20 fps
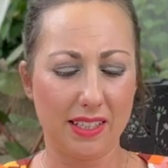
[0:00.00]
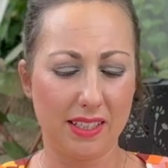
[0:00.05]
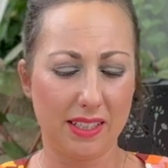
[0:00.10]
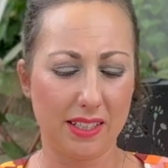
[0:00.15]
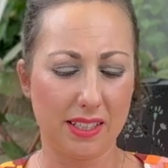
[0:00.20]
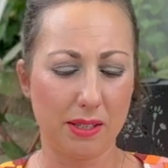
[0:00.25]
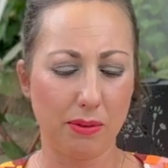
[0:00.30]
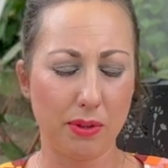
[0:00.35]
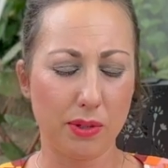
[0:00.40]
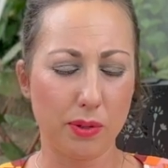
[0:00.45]

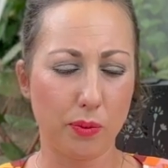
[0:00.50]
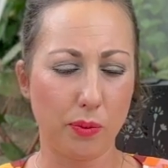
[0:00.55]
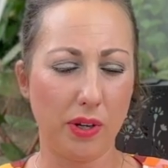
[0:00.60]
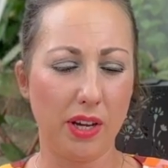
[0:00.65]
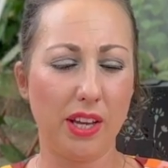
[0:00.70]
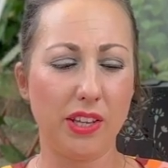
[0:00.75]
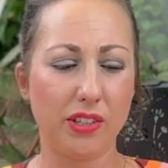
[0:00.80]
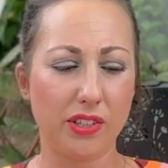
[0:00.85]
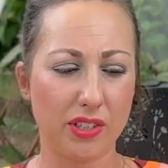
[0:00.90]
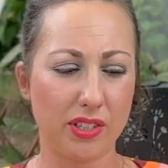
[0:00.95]
So it's
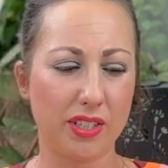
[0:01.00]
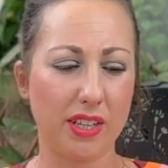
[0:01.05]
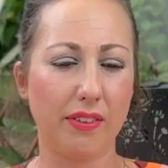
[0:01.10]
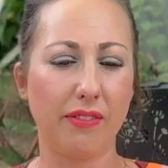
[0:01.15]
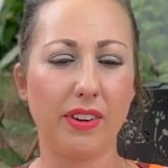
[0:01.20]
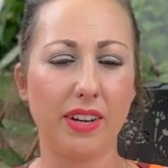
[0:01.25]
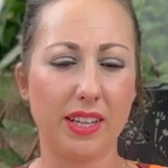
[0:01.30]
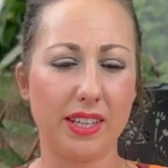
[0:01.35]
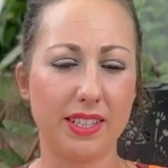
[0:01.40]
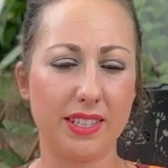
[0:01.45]
worth just
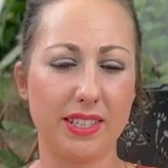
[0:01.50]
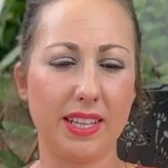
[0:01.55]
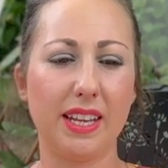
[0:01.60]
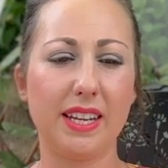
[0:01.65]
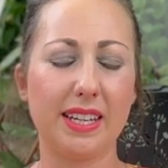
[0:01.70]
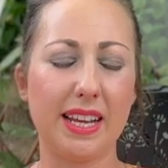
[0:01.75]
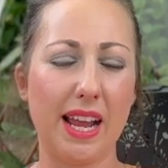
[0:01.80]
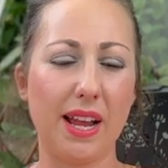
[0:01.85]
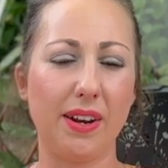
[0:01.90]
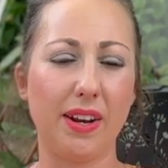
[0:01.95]
having a sit
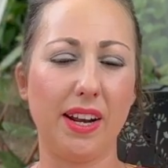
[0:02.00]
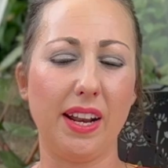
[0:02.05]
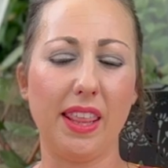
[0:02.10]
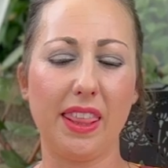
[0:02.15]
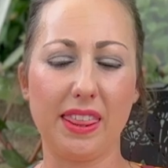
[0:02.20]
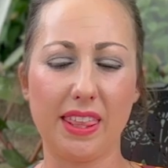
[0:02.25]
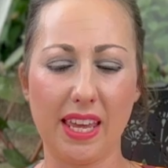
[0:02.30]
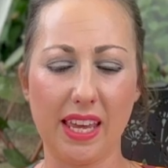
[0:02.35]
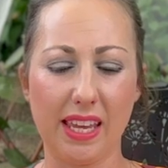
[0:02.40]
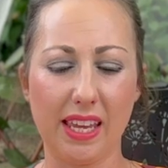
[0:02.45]
down and a
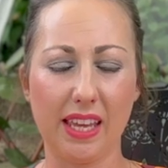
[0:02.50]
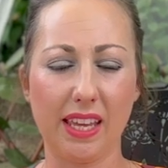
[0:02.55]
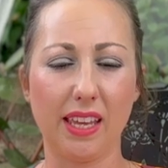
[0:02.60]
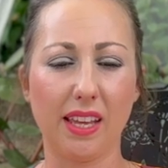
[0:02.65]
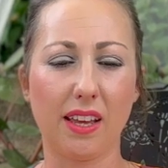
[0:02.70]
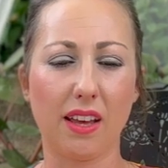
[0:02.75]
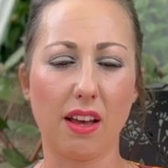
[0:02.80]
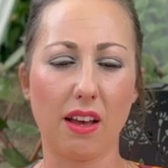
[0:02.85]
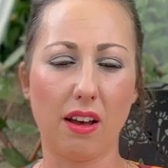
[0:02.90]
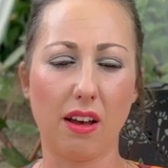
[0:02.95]

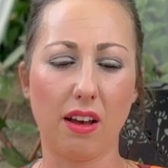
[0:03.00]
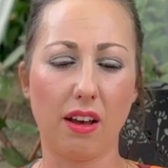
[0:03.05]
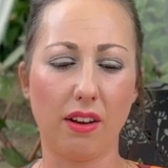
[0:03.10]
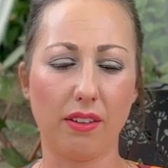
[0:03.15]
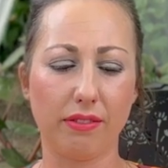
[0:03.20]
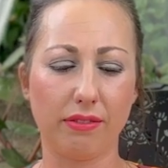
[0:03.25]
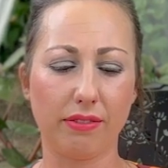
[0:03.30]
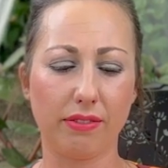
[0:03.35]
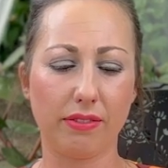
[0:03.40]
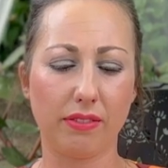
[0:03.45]
think
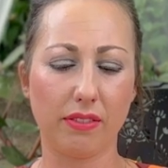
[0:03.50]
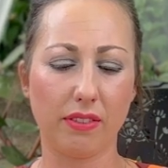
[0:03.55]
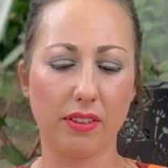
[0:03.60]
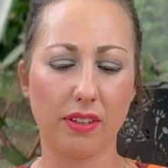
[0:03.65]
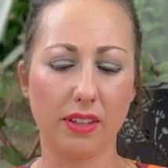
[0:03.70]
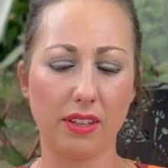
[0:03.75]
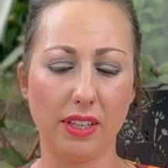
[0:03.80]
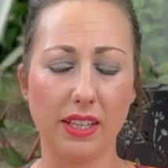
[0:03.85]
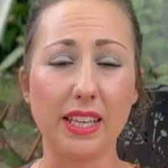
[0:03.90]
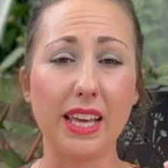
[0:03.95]
of,
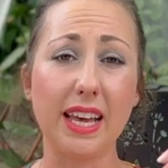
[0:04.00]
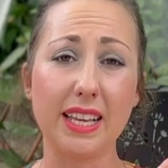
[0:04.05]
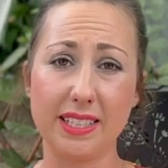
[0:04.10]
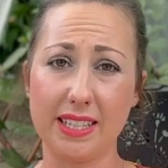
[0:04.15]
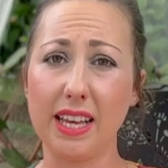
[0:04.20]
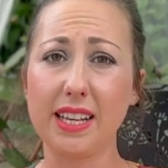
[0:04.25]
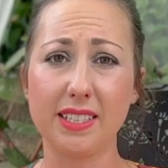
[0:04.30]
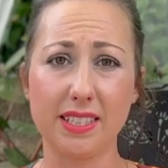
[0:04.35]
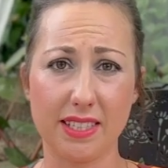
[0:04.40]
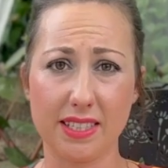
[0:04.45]
yes,
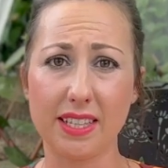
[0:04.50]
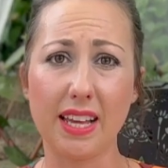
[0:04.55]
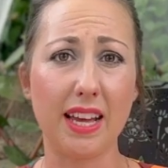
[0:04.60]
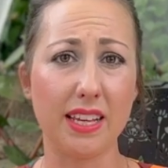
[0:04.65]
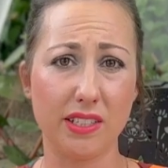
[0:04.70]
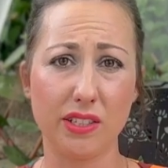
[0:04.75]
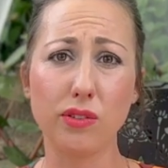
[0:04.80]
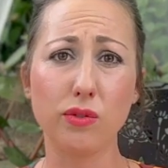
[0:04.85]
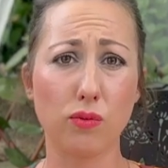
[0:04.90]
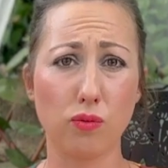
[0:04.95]

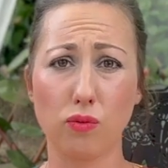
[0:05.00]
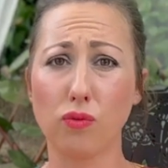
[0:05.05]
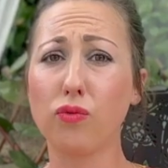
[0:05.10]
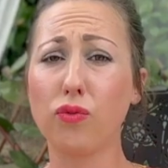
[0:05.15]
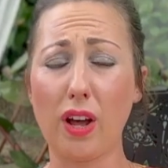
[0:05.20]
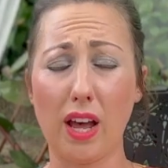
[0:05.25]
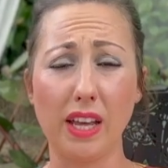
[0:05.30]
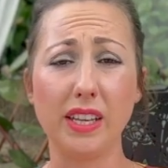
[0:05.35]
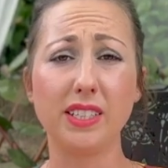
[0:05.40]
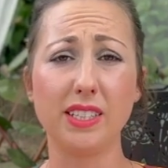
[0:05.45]
exercise is
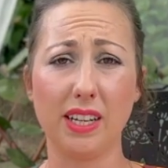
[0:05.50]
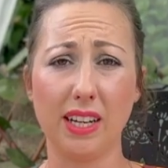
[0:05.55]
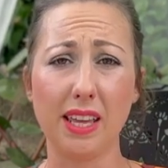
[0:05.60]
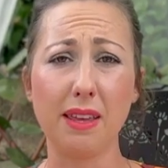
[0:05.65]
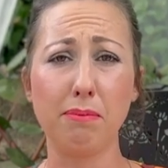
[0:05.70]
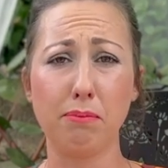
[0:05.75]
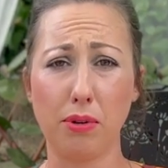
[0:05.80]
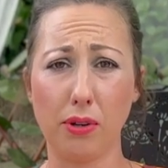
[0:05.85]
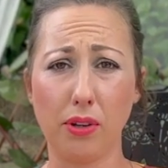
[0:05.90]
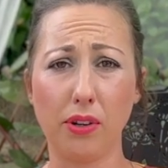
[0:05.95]
vitally
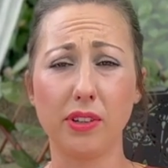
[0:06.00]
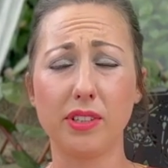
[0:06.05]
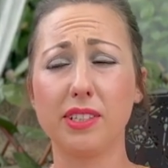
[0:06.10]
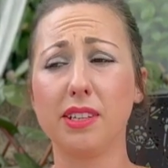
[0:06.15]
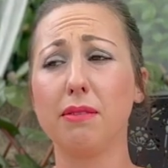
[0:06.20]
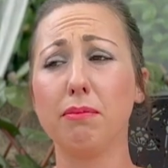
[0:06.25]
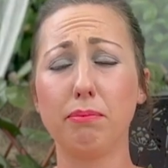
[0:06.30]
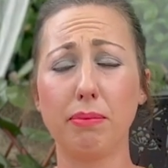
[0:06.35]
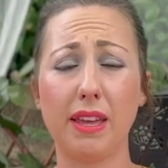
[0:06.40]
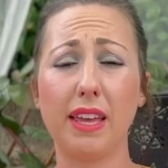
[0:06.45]

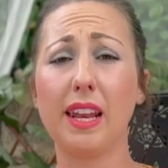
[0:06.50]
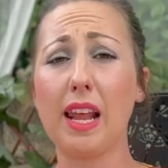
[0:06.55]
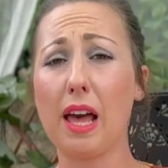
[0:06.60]
important, being